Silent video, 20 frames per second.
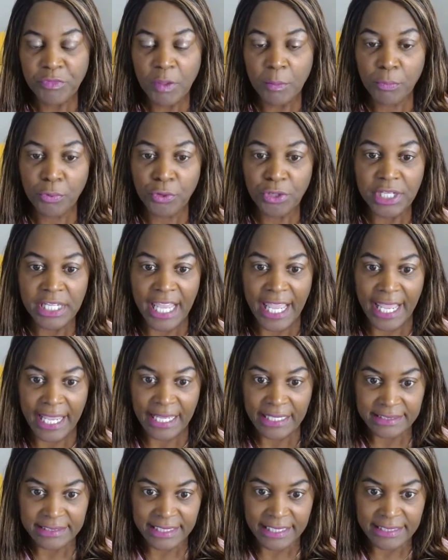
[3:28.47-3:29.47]

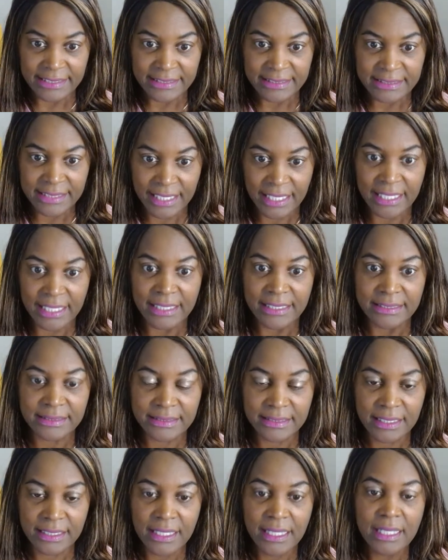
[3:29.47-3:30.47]
pre-access test,
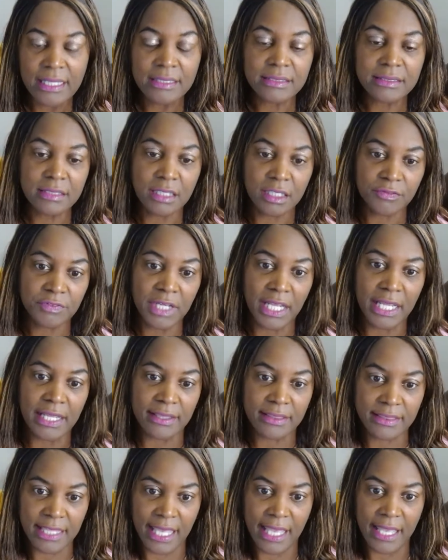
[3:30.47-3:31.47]
stuff
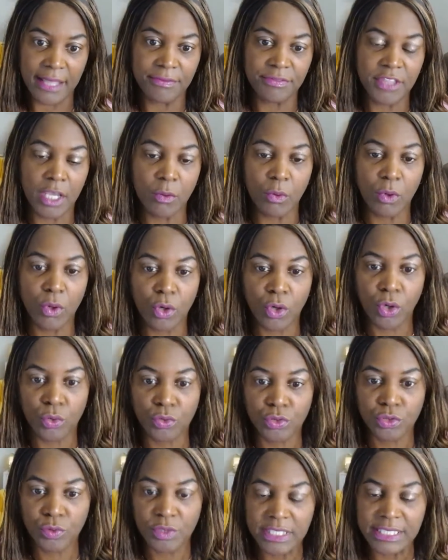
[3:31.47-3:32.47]
like that. They will go
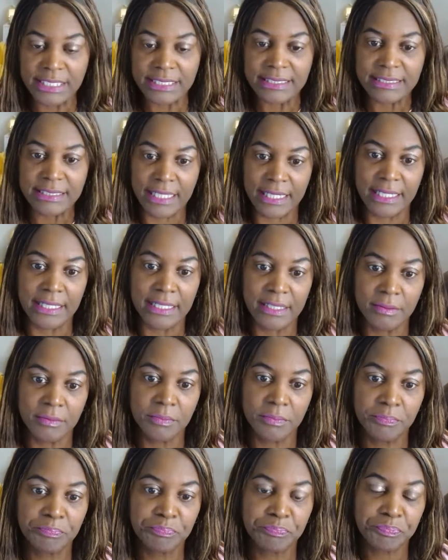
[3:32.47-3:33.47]
through these
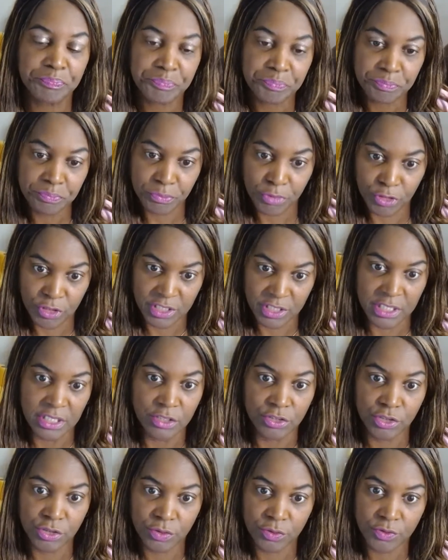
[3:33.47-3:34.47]
same
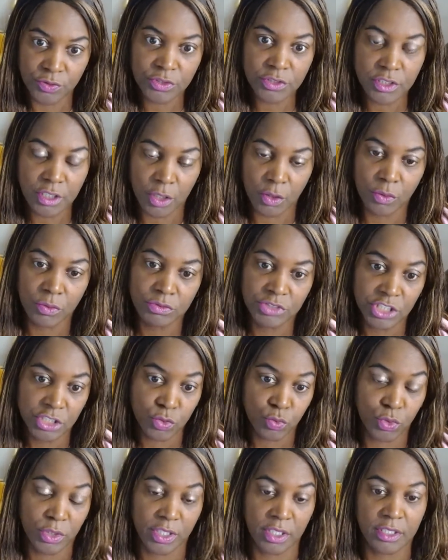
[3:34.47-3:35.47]
procedures. So
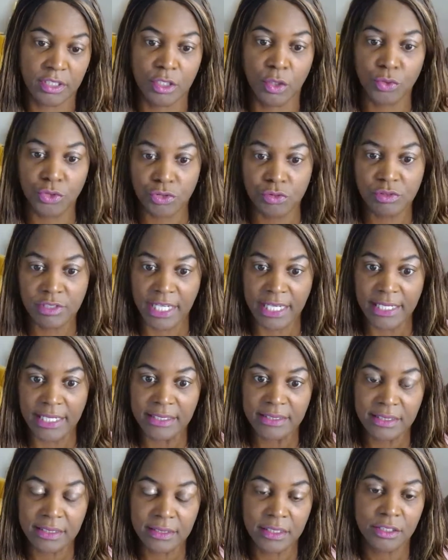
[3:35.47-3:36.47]
just want to throw you
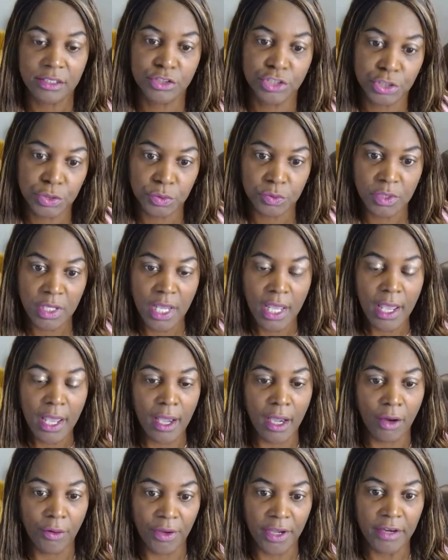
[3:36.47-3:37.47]
guys in there too.
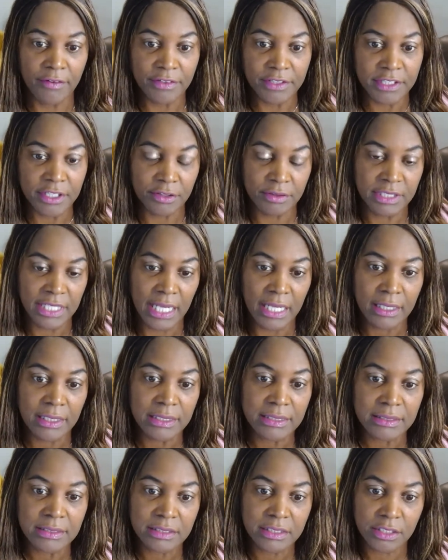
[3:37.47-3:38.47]
However, they're not
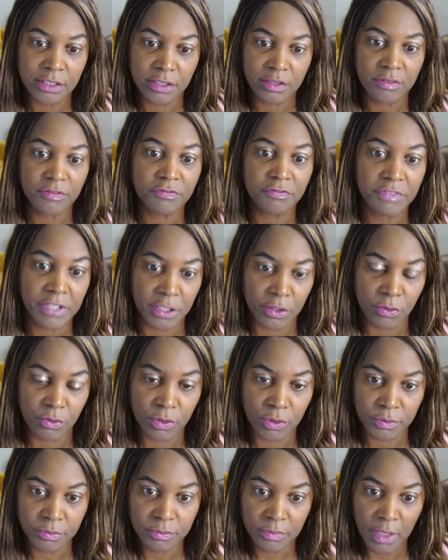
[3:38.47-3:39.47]
considered
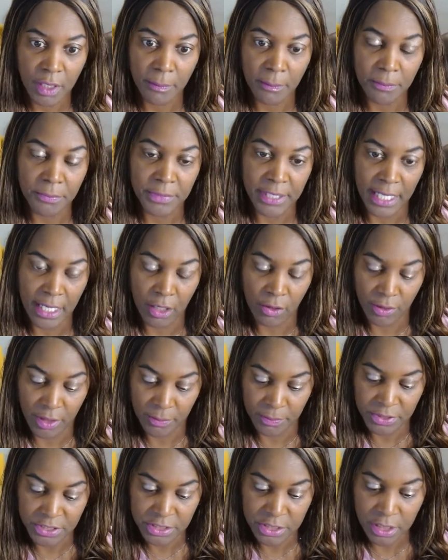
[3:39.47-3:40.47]
federal. Now, in
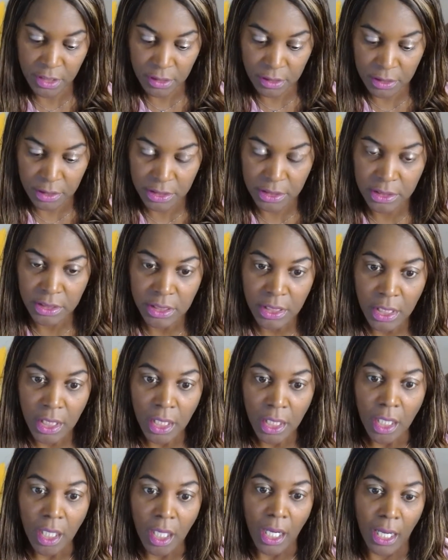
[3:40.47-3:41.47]
particularly,
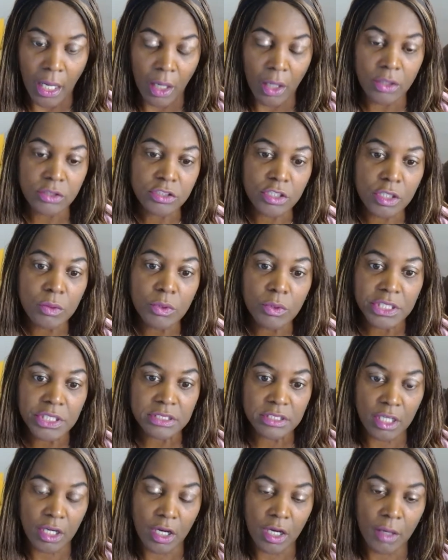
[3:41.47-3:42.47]
I also want
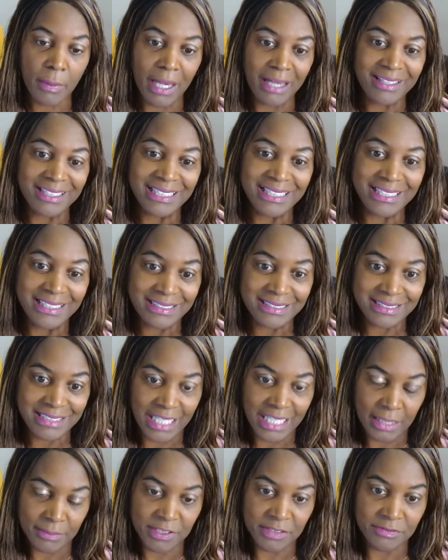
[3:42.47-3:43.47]
to talk about other
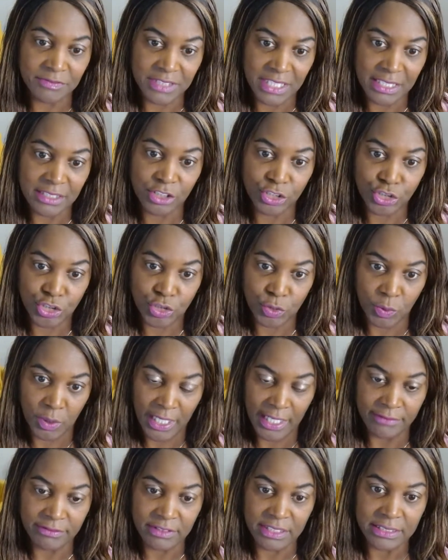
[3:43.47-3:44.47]
types of tests that you will
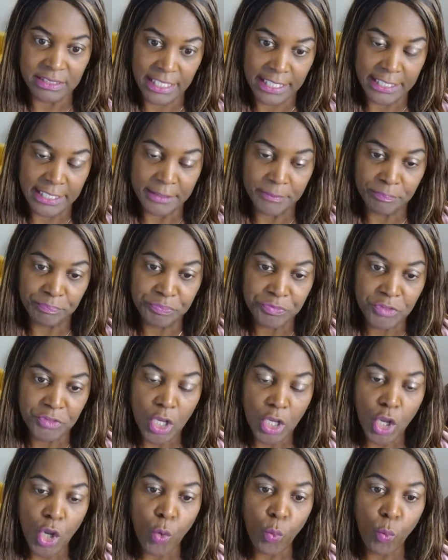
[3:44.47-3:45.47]
have to take.
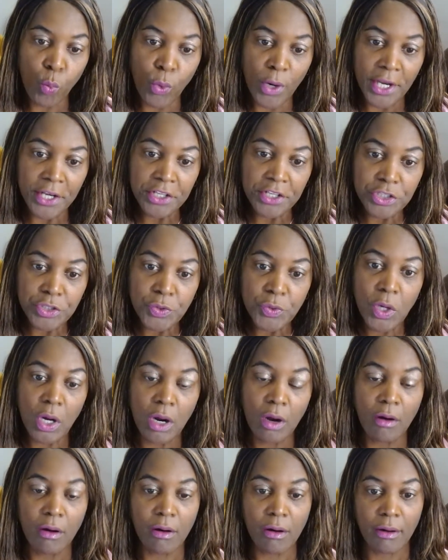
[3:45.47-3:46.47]
When you
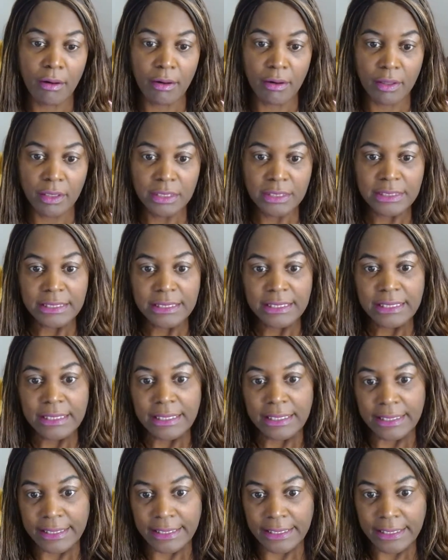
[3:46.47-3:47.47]
are
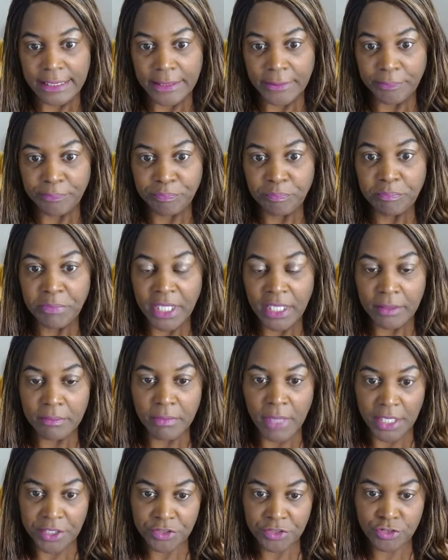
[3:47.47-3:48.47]
being
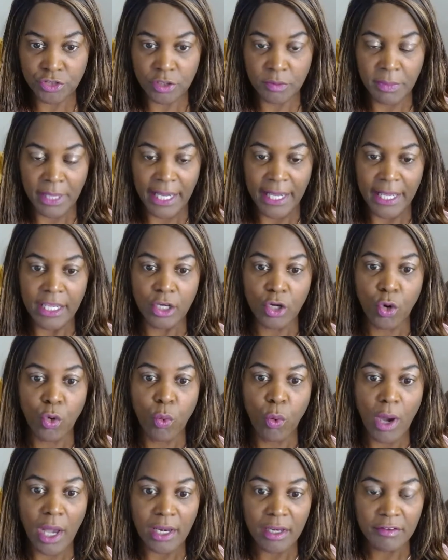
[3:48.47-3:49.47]
monitored by a
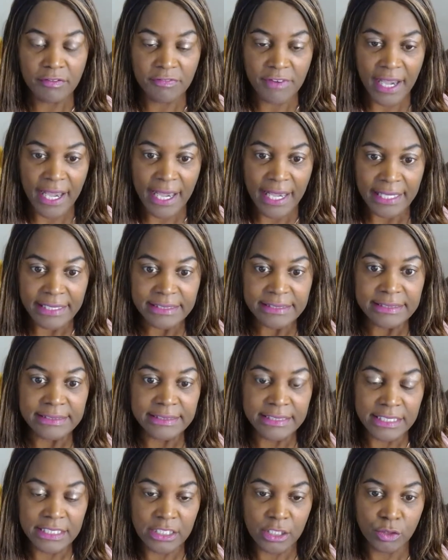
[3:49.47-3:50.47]
qualified
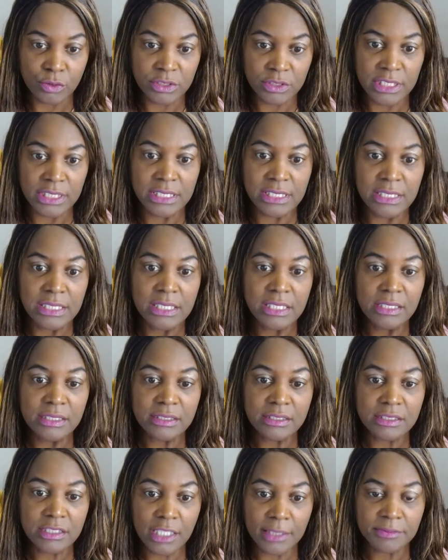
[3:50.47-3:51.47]
DOT
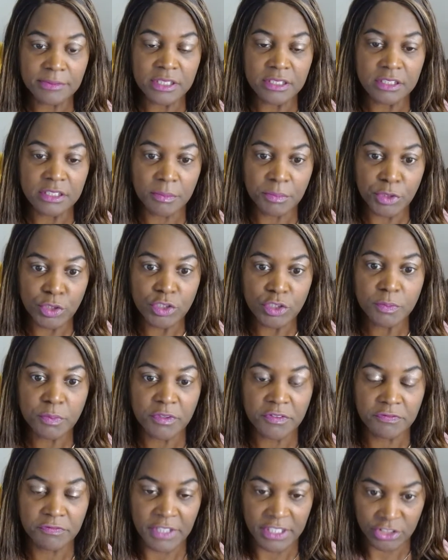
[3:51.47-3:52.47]
substance abuse
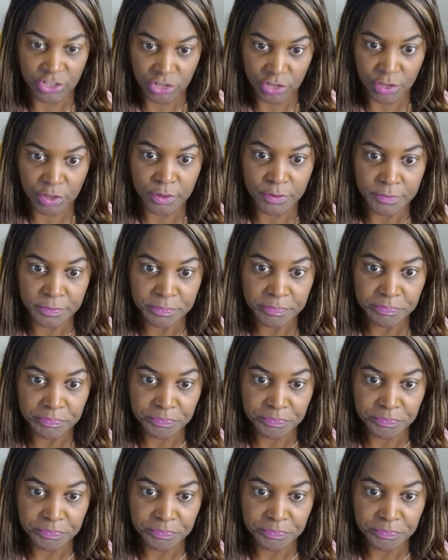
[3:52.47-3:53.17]
professional,